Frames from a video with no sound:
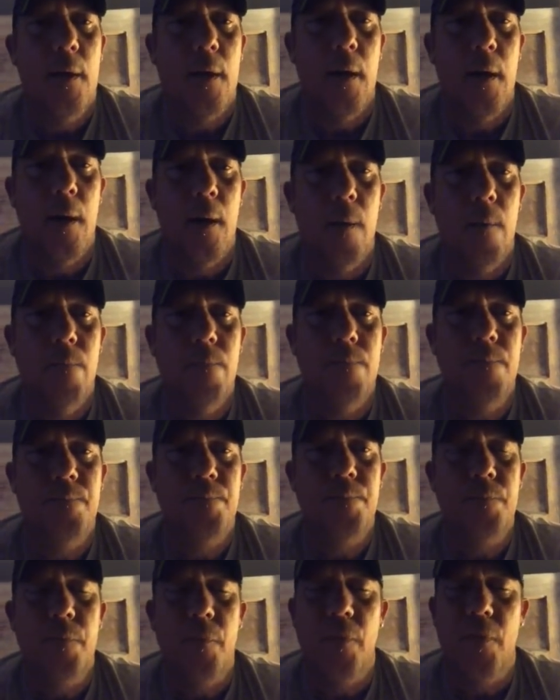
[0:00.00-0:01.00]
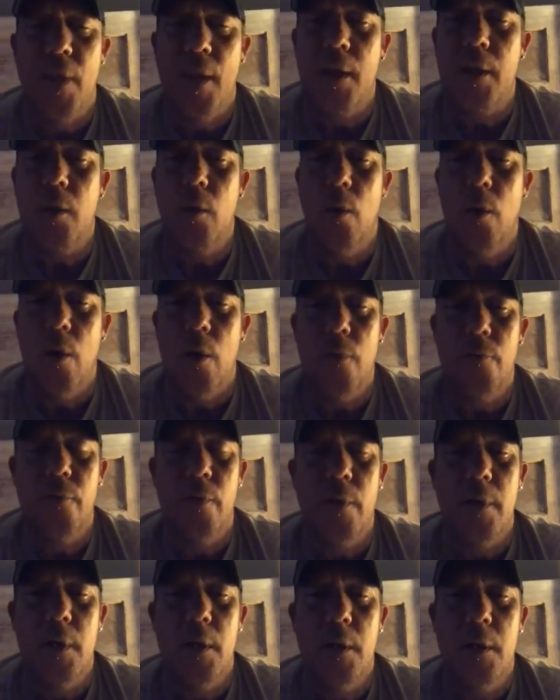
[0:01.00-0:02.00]
Um, and thank you all
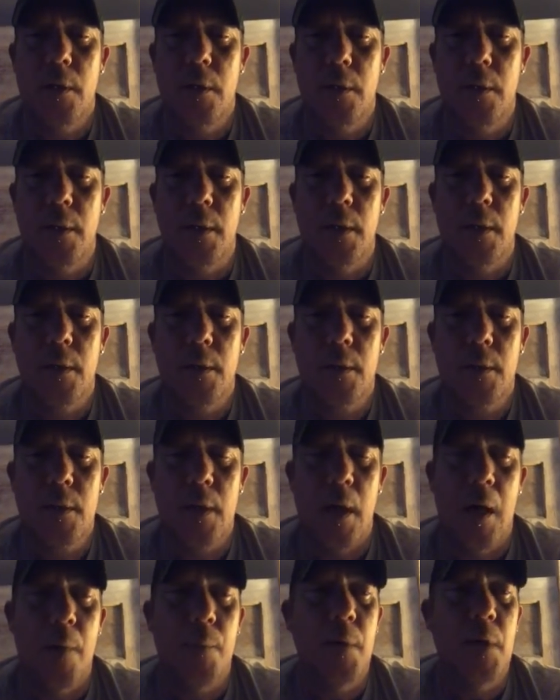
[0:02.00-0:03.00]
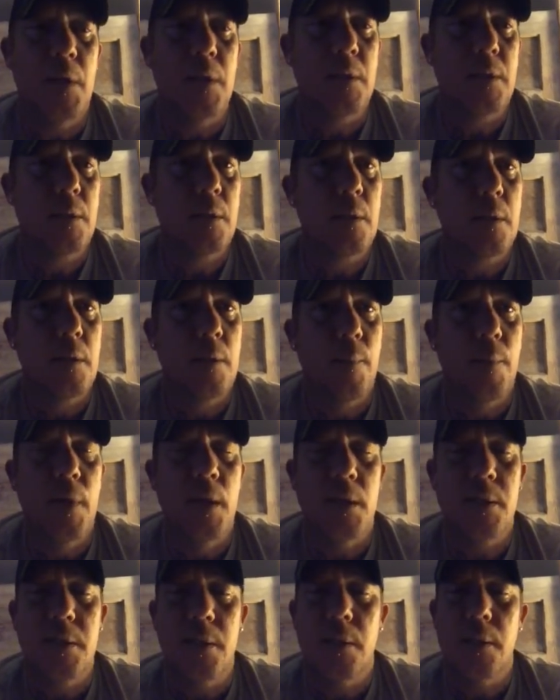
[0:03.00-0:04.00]
for the, the comments. I
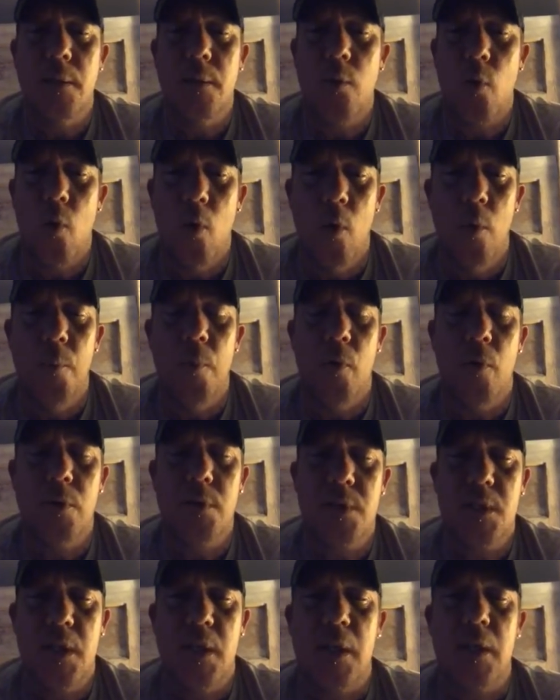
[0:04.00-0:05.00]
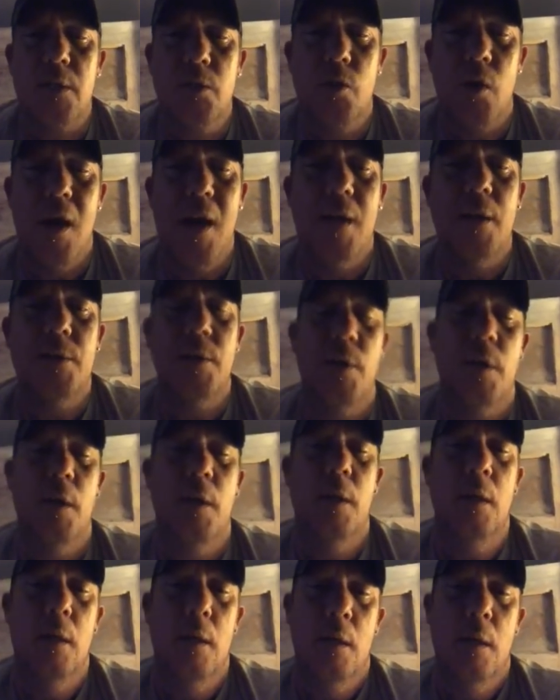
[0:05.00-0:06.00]
mean, it's a horrible, sick
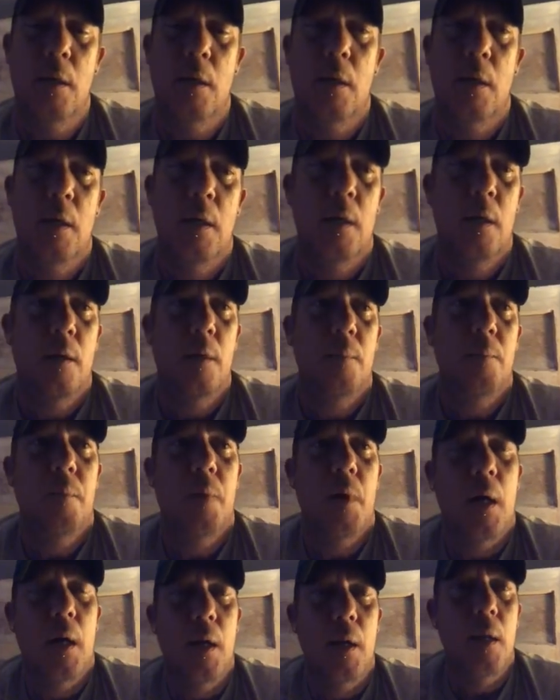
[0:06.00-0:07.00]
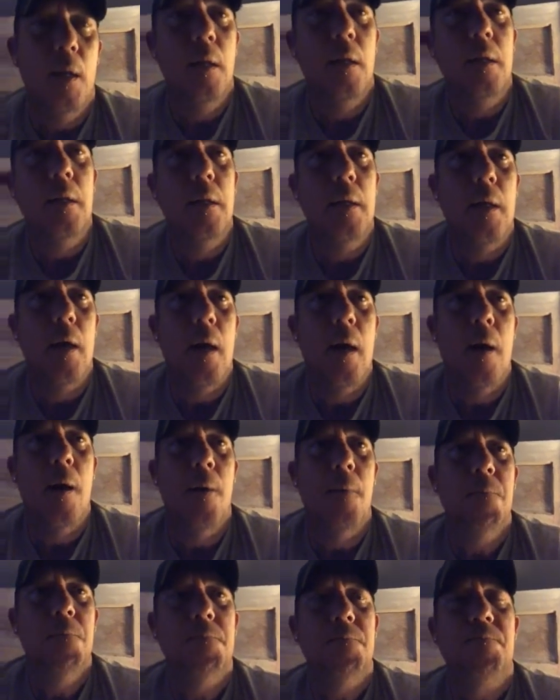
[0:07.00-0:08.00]
tragedy. But
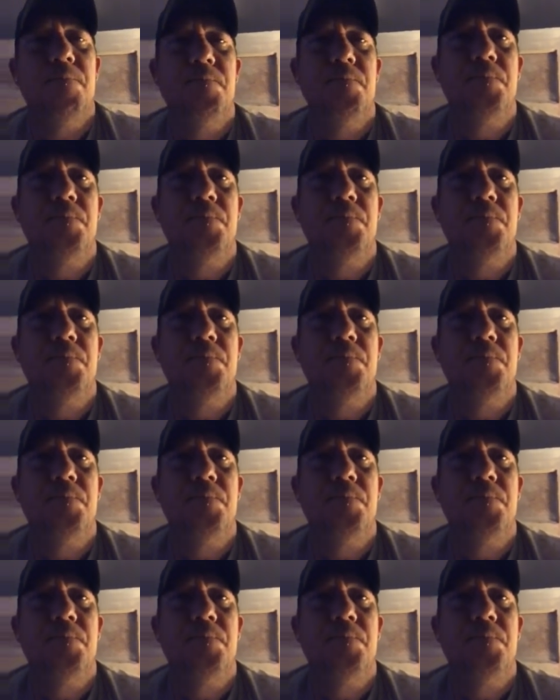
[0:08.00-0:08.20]
um,